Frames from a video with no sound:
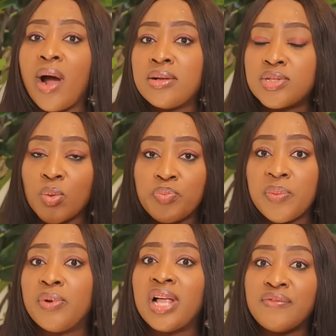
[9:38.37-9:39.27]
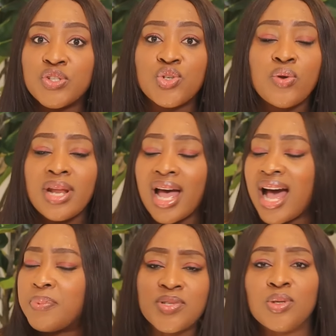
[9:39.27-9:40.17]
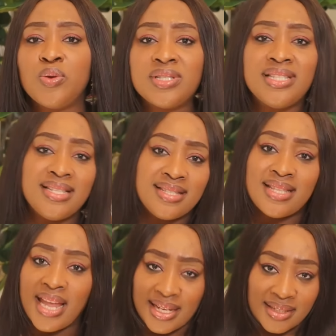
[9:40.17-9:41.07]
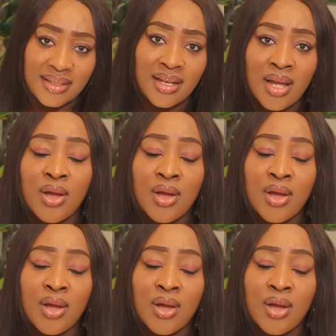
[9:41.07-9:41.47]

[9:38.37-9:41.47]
while some people have shown absolute disdain